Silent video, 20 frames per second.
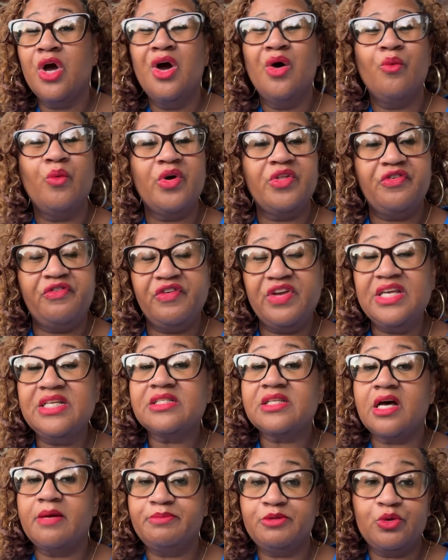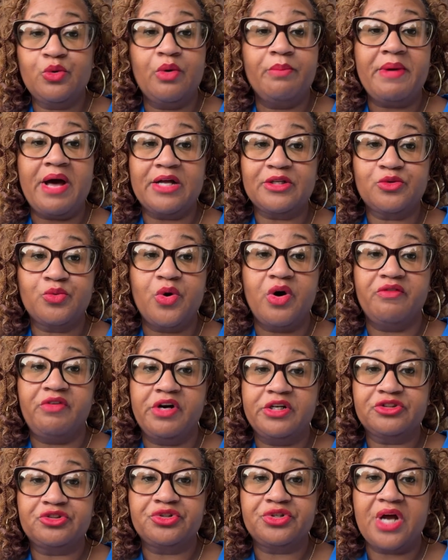with fees up to about
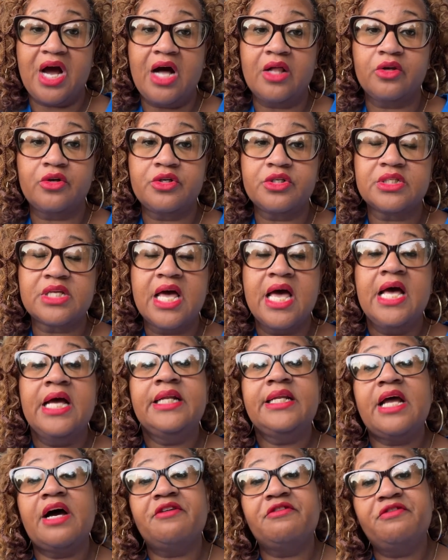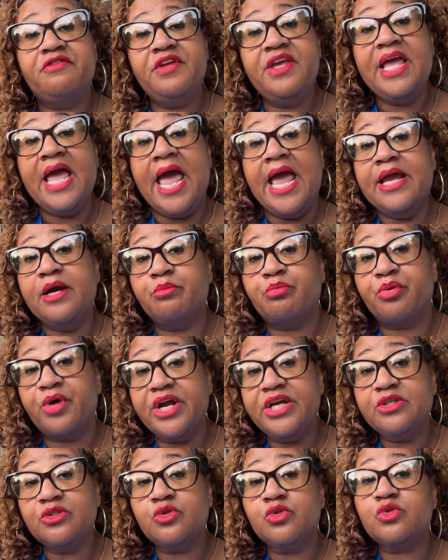$1,200. Now, VA
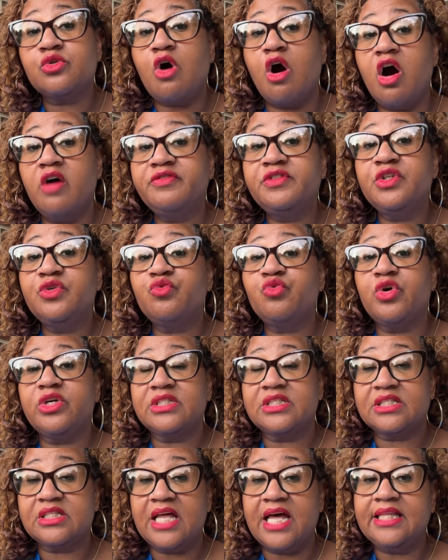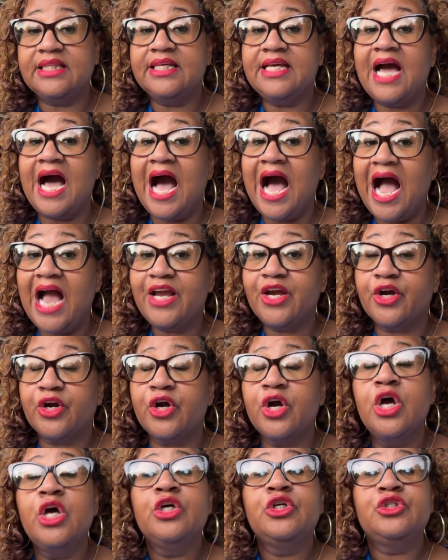appraisals often run slightly higher
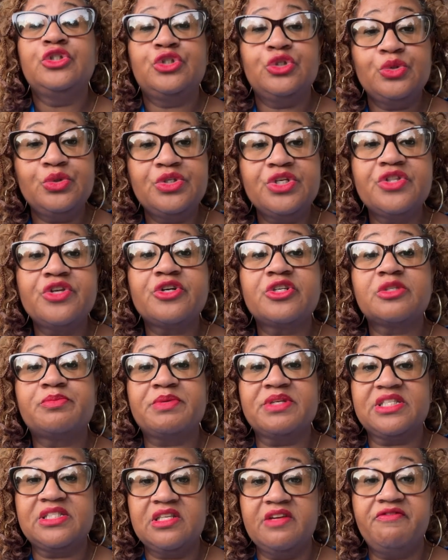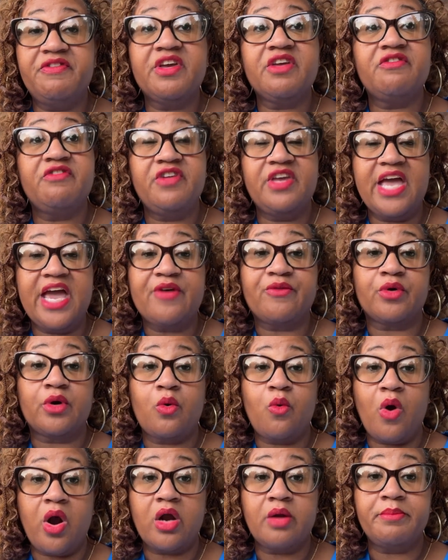due to their specific VA
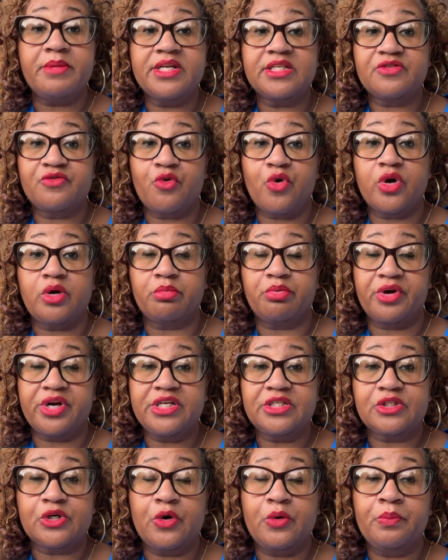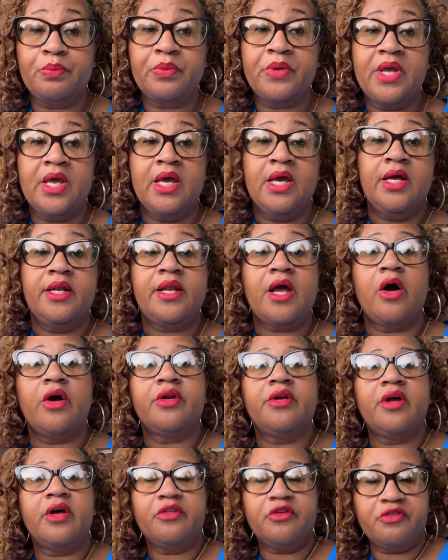requirements for an appraisal. Now,
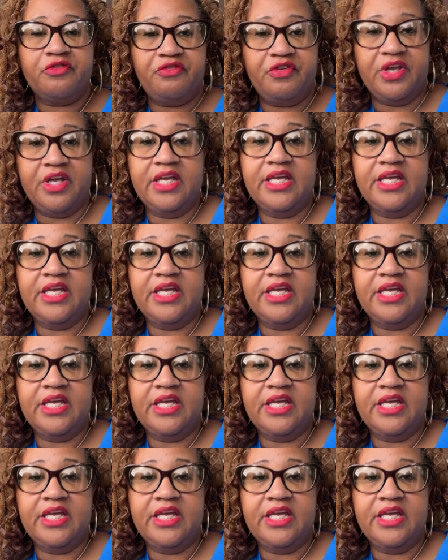another fee